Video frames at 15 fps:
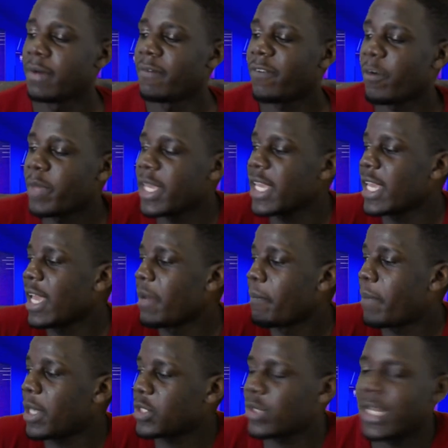For me,
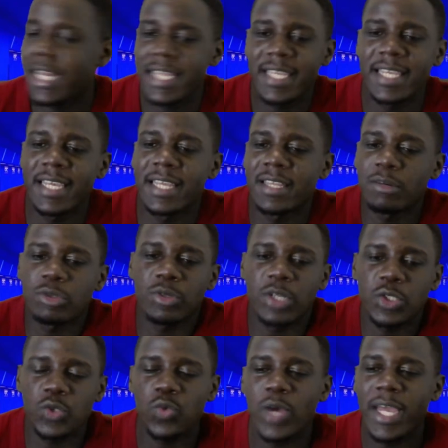personally, the reason as
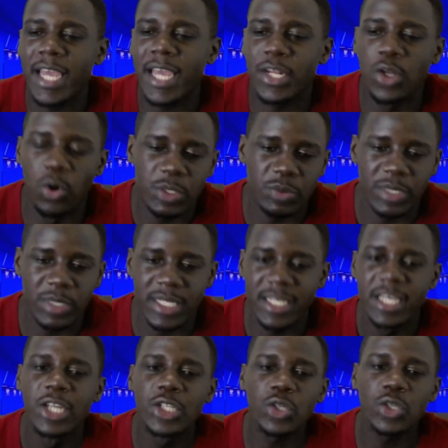to why I don't really
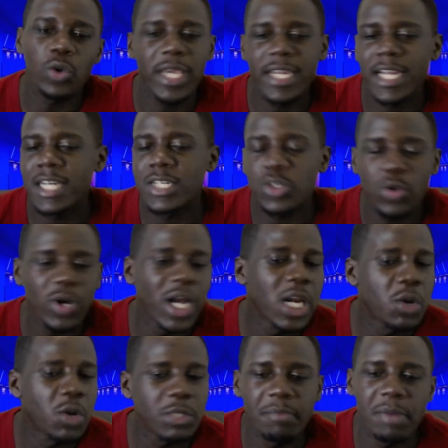talk a
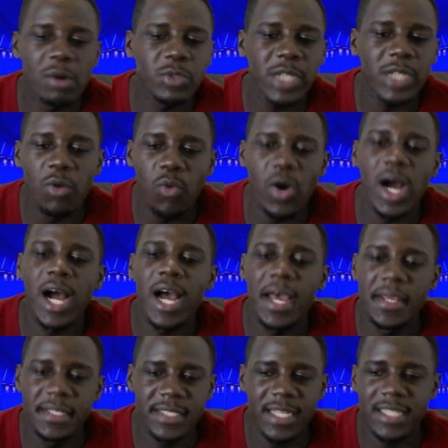lot about Aouar
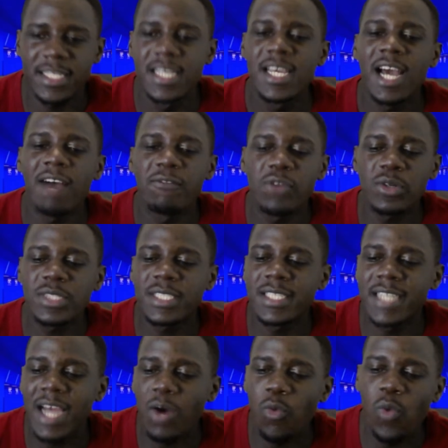is that I've not
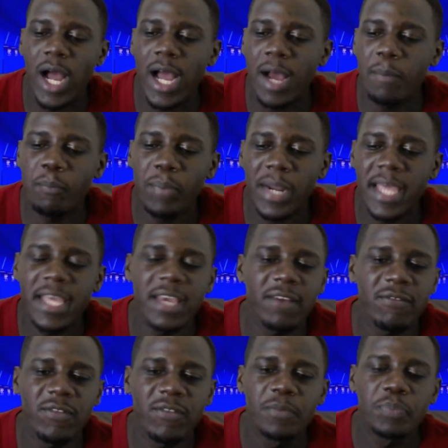seen Aouar
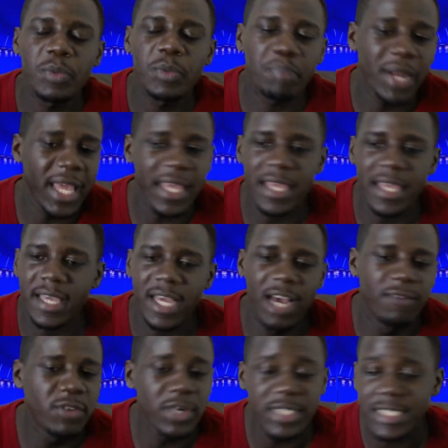playing.
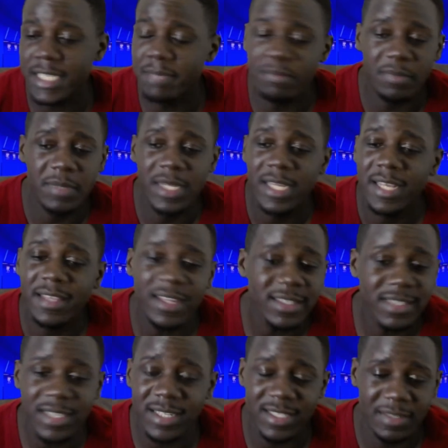I've not seen.
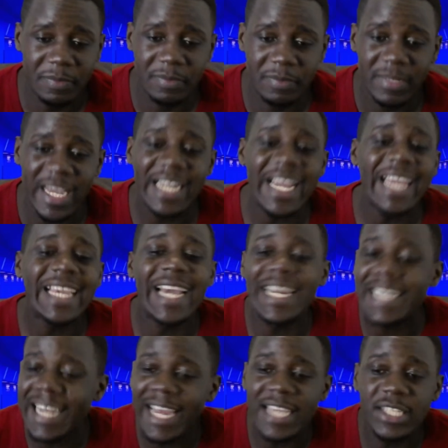That's it. I
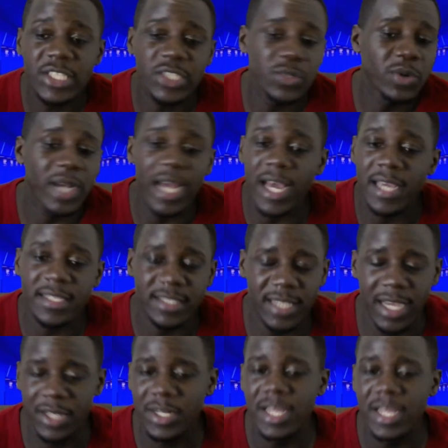can't lie to you guys.